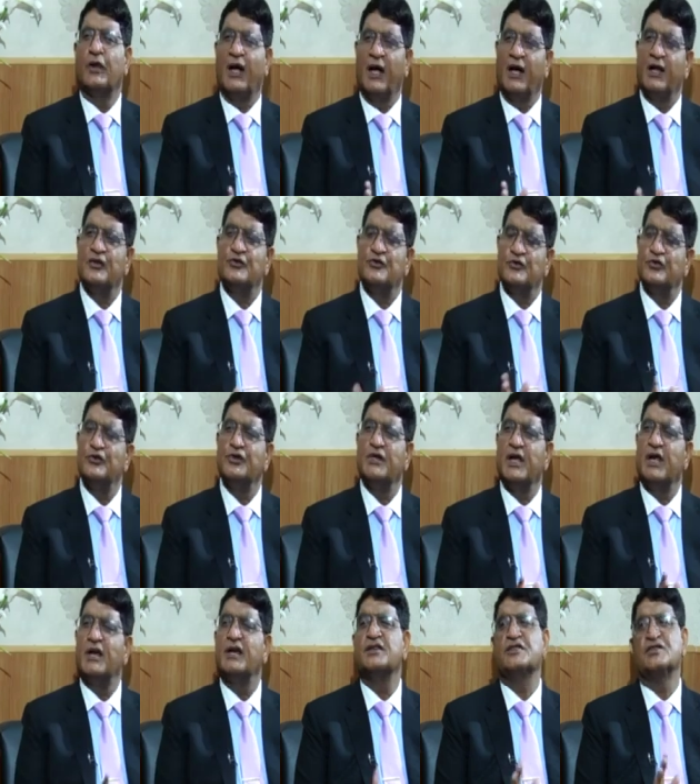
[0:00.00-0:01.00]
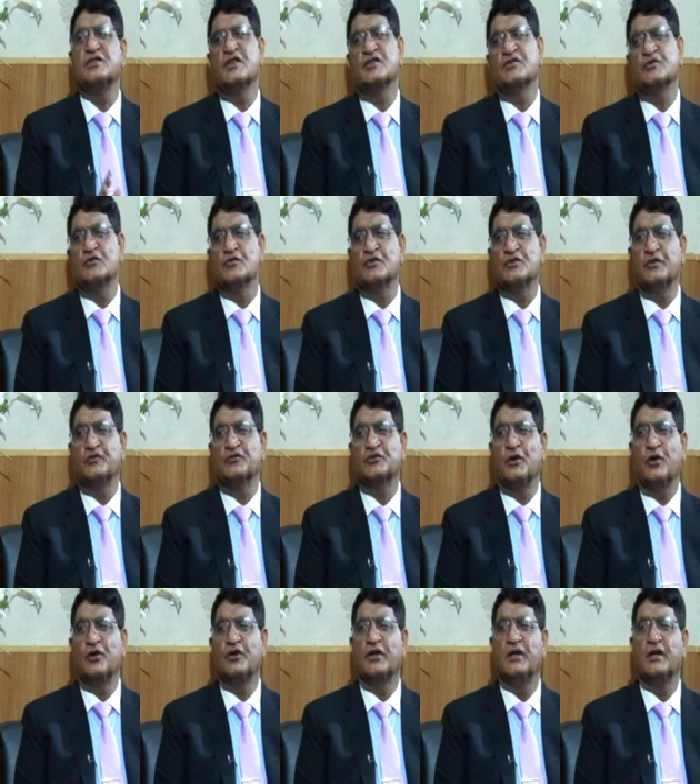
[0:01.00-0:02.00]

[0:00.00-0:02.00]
all Sunni and Shia schools of thought.